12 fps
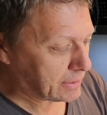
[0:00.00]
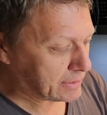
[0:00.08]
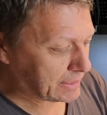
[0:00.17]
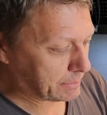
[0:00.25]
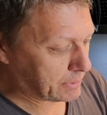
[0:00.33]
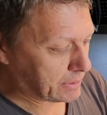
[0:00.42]

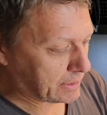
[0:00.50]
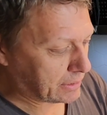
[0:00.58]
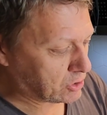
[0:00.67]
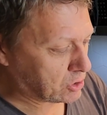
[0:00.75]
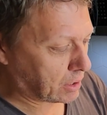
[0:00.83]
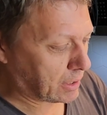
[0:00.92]
of the
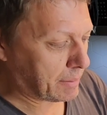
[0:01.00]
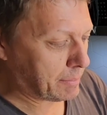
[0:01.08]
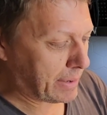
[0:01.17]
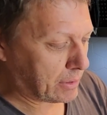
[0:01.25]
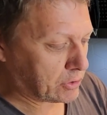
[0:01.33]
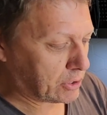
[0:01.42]
chocolate
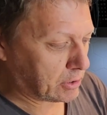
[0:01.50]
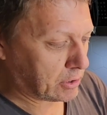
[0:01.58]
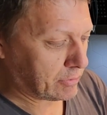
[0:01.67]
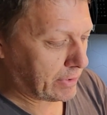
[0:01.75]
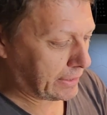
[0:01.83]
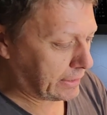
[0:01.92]
melting
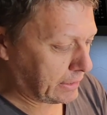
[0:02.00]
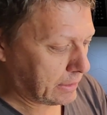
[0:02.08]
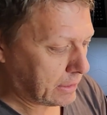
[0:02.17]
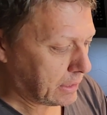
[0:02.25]
already,